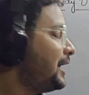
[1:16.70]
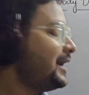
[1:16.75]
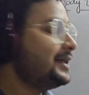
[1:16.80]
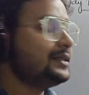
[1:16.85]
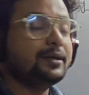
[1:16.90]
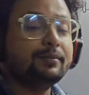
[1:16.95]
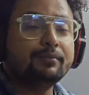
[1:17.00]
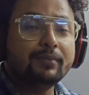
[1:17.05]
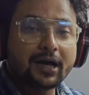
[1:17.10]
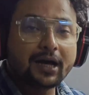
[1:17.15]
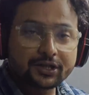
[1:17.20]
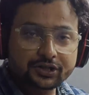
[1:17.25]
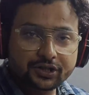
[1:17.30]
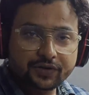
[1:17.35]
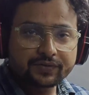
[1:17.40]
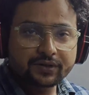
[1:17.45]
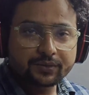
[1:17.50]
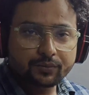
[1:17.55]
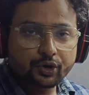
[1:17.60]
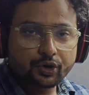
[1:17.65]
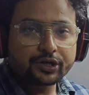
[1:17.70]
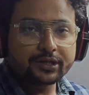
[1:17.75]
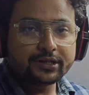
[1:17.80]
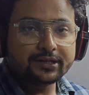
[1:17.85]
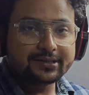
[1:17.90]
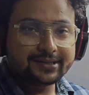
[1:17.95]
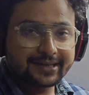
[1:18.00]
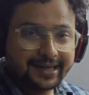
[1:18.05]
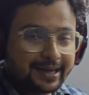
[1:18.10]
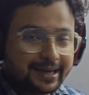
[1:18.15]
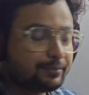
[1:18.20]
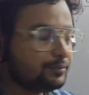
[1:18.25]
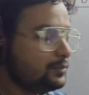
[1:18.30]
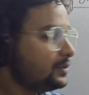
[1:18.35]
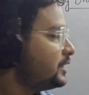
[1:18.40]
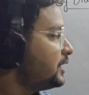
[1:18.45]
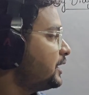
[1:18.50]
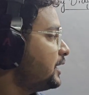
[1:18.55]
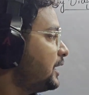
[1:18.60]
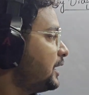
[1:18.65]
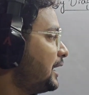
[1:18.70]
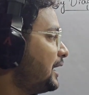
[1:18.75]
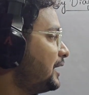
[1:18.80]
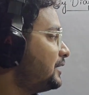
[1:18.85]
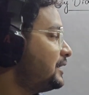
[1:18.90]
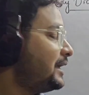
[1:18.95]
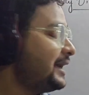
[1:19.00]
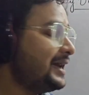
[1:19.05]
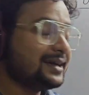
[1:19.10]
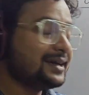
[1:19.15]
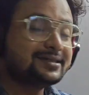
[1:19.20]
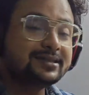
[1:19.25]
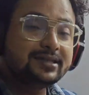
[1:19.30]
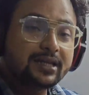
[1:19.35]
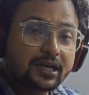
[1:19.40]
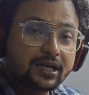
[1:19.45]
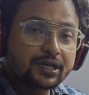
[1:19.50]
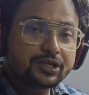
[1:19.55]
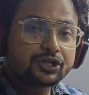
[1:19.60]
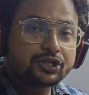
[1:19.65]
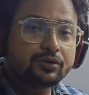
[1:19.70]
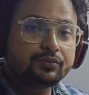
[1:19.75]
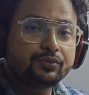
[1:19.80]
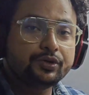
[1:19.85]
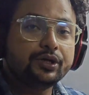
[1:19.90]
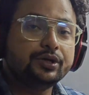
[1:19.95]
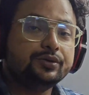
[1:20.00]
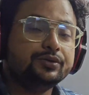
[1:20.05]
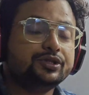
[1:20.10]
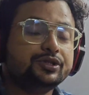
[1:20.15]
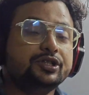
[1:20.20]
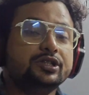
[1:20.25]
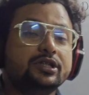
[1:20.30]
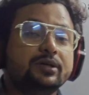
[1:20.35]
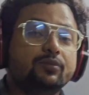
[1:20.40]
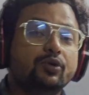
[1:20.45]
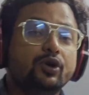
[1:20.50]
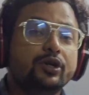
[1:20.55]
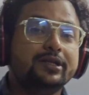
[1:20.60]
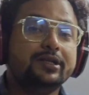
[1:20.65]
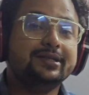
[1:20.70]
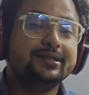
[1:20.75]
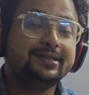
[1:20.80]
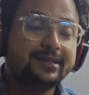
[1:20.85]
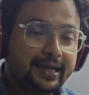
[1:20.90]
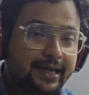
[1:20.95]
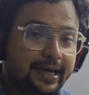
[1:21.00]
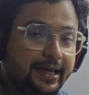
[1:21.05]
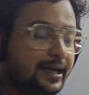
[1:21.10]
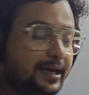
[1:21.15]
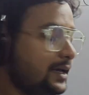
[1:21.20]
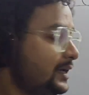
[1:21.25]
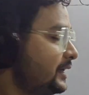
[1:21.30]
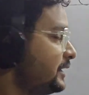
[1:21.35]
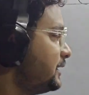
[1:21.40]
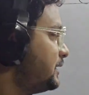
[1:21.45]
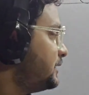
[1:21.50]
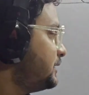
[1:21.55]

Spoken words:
and the mass of the body is m and the acceleration produced in the body is a,